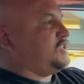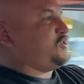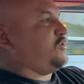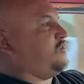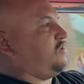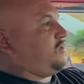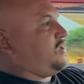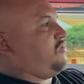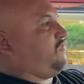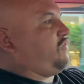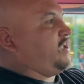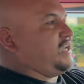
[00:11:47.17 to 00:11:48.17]
So
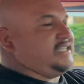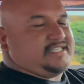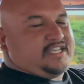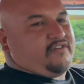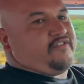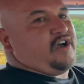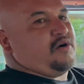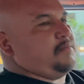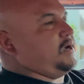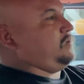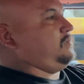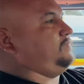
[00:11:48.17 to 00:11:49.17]
it'll flood itself out,
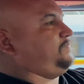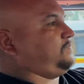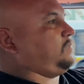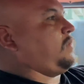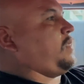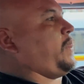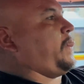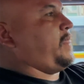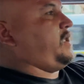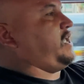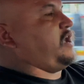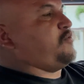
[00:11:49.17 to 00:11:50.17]
but
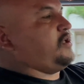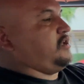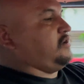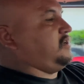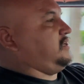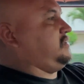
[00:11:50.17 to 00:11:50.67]
yeah, we good.